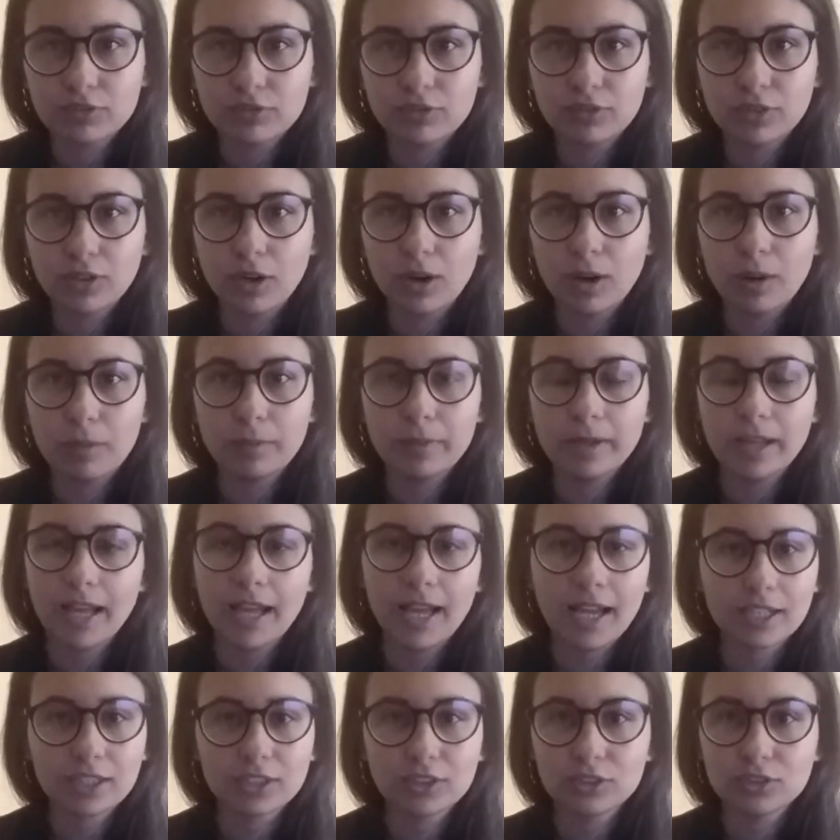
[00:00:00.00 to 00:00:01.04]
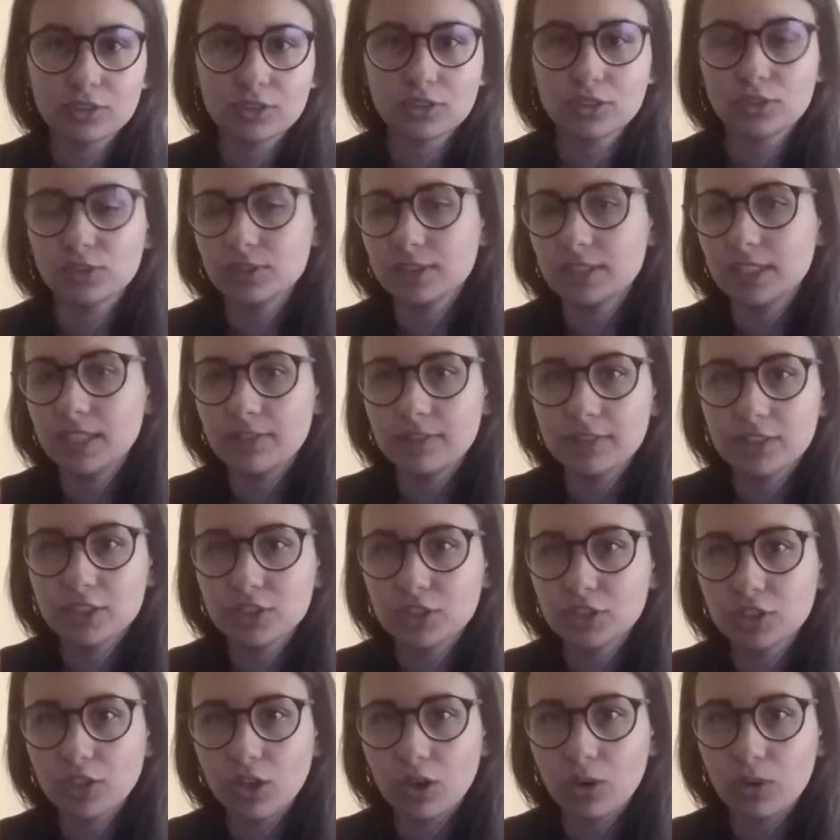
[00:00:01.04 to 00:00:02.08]
from actors to TV
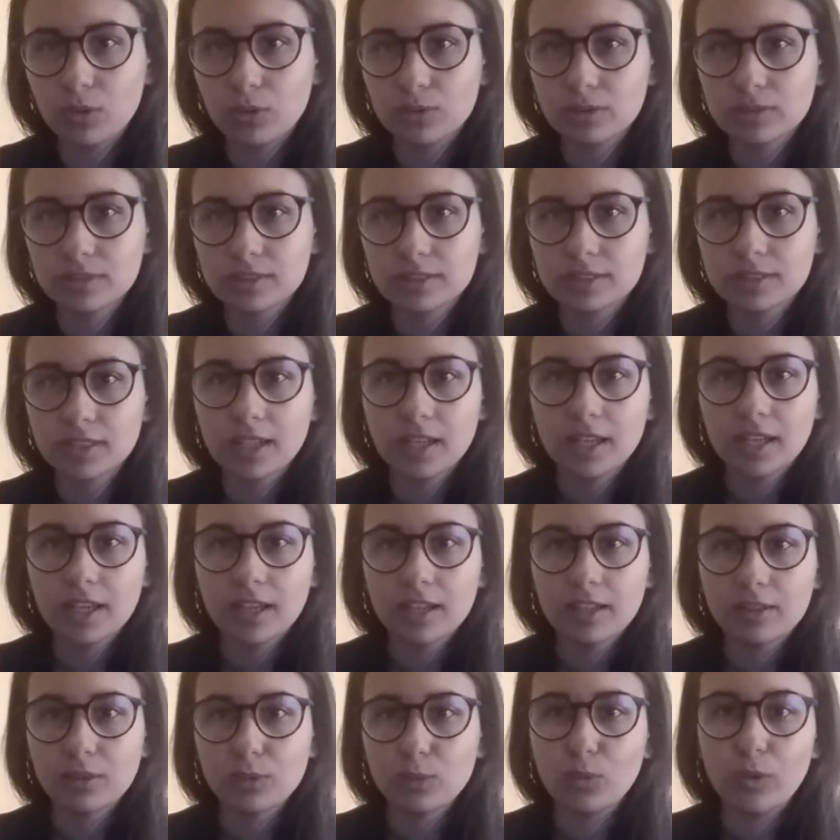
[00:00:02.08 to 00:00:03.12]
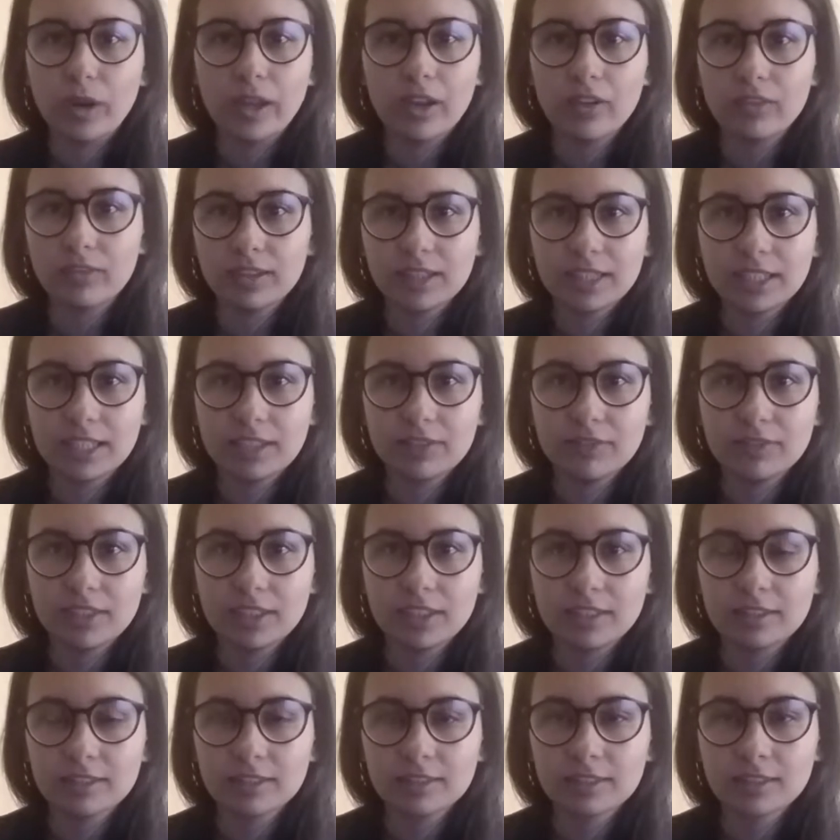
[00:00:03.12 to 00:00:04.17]
shows, way of
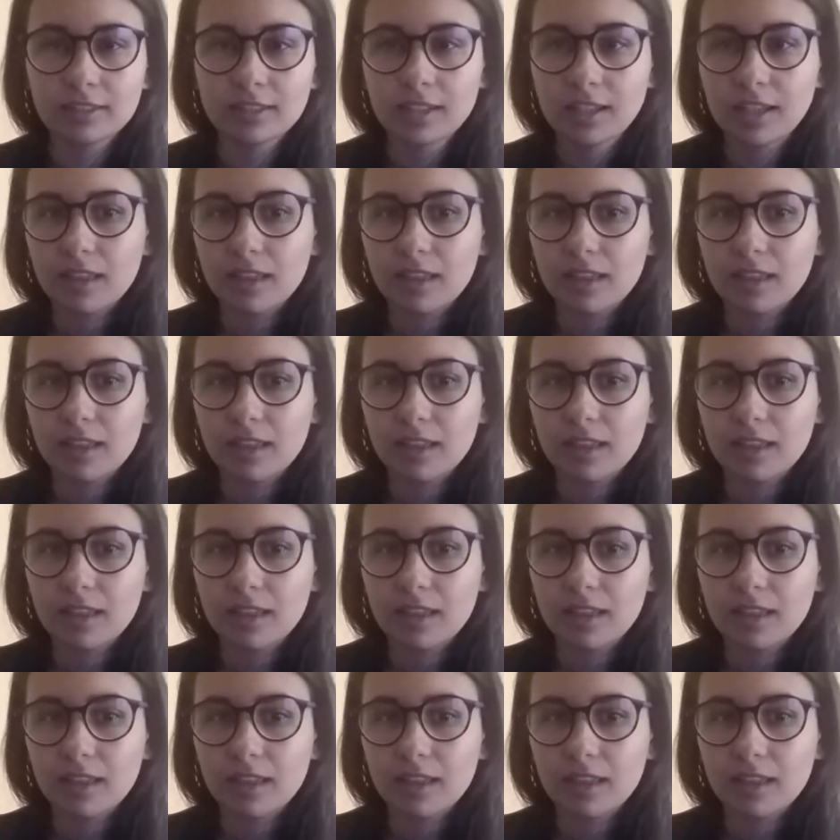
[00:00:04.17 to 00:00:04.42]
living.